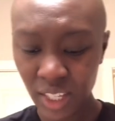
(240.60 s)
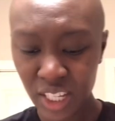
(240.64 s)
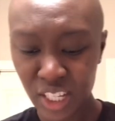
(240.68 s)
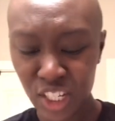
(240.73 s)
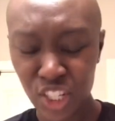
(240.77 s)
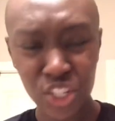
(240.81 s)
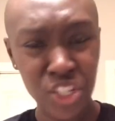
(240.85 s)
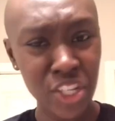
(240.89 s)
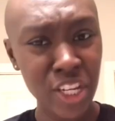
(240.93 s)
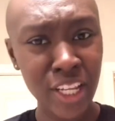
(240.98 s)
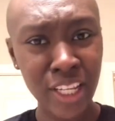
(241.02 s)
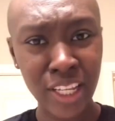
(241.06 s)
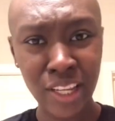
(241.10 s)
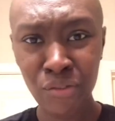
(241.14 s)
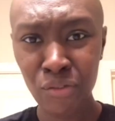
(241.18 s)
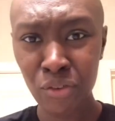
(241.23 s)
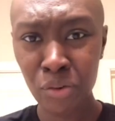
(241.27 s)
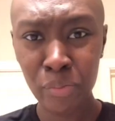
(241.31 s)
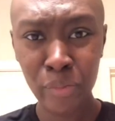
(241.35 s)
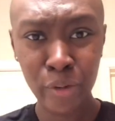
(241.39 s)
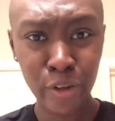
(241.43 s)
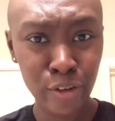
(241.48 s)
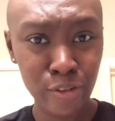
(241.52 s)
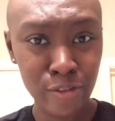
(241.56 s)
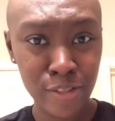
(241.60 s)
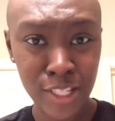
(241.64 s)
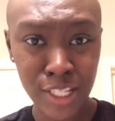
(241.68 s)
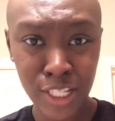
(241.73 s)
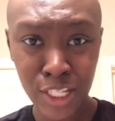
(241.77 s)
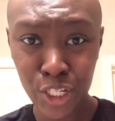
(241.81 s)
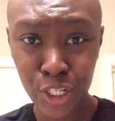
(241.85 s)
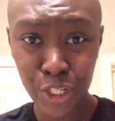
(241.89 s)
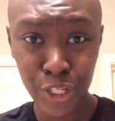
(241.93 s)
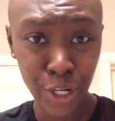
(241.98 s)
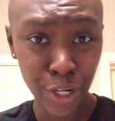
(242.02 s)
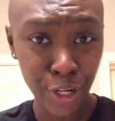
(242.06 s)
Gently removes the
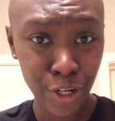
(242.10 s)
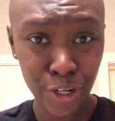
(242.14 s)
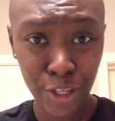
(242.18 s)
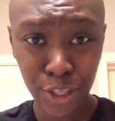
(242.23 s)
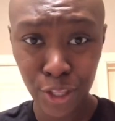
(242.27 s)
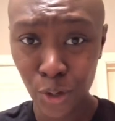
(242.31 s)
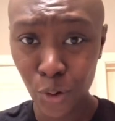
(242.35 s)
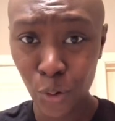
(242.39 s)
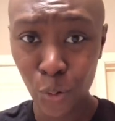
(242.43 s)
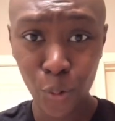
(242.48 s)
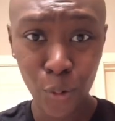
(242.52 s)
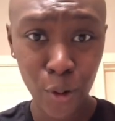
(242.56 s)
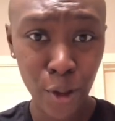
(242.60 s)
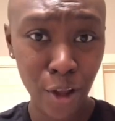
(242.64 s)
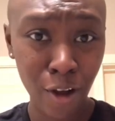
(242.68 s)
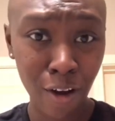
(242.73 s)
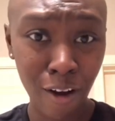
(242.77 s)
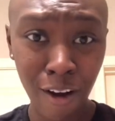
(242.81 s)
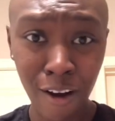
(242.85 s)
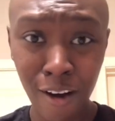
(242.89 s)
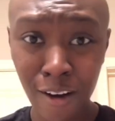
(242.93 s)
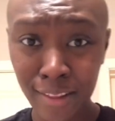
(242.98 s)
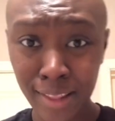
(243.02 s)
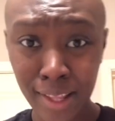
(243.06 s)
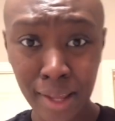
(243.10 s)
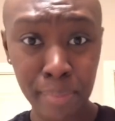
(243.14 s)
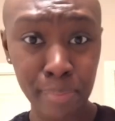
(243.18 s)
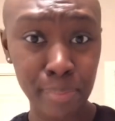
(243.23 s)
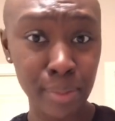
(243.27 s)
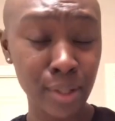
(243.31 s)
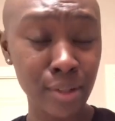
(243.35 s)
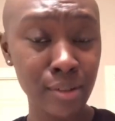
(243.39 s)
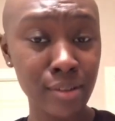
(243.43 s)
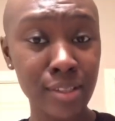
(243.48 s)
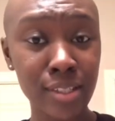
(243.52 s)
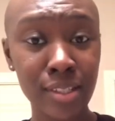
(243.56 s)
dirt, the oil, all that
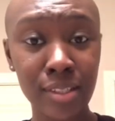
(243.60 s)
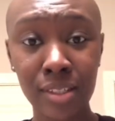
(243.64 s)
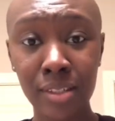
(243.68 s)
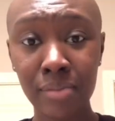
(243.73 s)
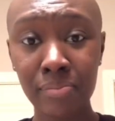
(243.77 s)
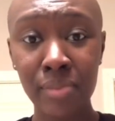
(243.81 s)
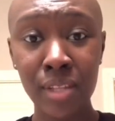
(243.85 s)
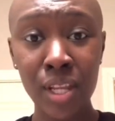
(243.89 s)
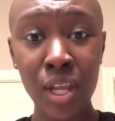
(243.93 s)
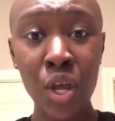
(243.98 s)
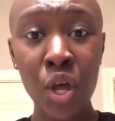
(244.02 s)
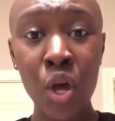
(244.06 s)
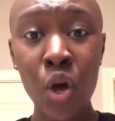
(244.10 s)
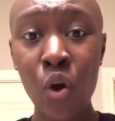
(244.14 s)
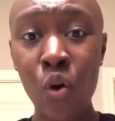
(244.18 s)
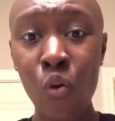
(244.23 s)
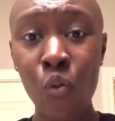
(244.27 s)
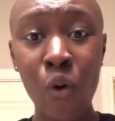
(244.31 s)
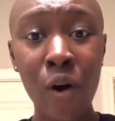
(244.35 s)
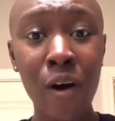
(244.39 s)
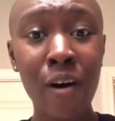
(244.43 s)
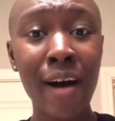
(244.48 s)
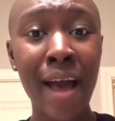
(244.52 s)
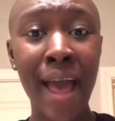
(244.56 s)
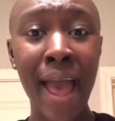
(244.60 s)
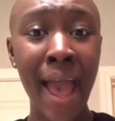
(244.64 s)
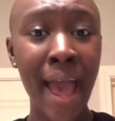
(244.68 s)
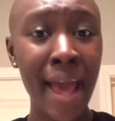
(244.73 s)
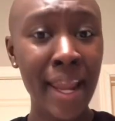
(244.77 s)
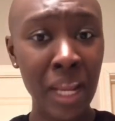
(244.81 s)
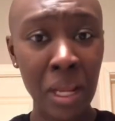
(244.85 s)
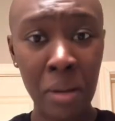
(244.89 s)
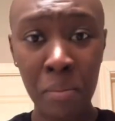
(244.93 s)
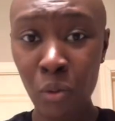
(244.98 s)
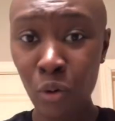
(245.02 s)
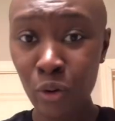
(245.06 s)
builds up while
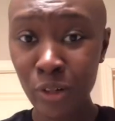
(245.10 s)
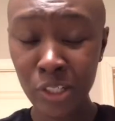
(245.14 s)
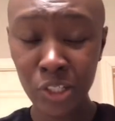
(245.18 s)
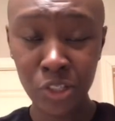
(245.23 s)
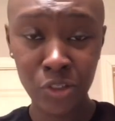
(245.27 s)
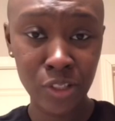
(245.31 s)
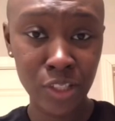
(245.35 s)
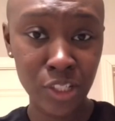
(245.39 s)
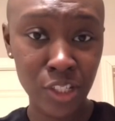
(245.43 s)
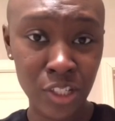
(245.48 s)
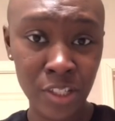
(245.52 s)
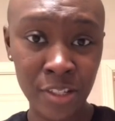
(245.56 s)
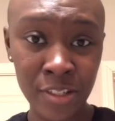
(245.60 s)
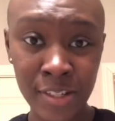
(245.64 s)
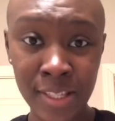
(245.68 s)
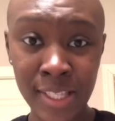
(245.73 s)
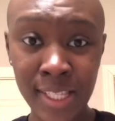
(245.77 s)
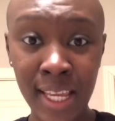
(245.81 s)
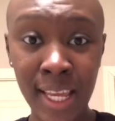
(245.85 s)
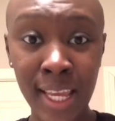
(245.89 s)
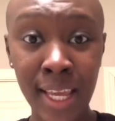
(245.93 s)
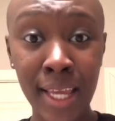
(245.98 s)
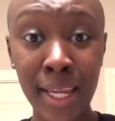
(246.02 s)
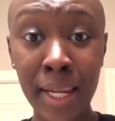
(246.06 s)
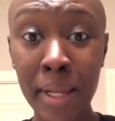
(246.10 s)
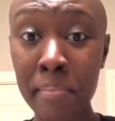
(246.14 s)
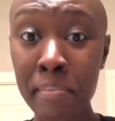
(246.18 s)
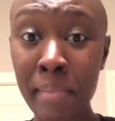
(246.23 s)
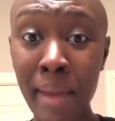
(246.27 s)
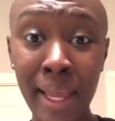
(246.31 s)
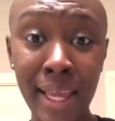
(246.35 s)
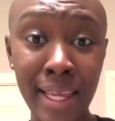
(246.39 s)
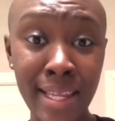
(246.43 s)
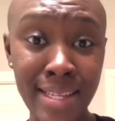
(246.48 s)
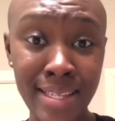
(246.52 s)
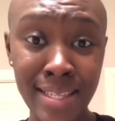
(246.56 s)
adding moisture into your skin and
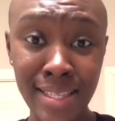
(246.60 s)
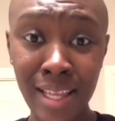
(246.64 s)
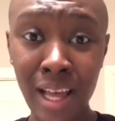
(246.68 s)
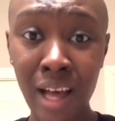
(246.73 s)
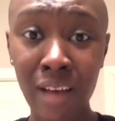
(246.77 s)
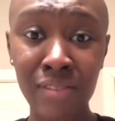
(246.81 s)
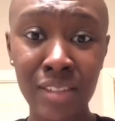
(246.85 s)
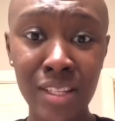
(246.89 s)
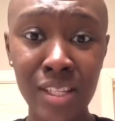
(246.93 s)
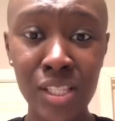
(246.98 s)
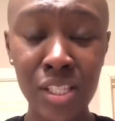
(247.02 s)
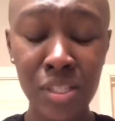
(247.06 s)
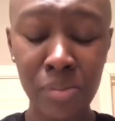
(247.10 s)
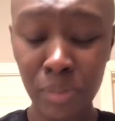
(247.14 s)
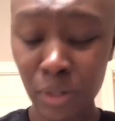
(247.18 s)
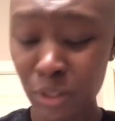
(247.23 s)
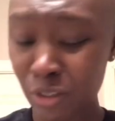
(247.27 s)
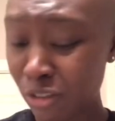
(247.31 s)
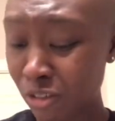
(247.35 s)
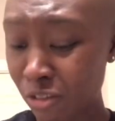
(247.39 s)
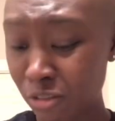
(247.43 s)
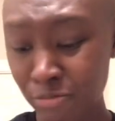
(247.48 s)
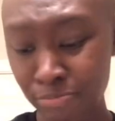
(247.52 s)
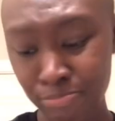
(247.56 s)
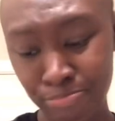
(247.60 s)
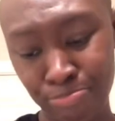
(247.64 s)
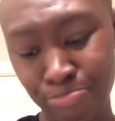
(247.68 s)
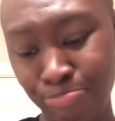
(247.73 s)
making it soft and smooth.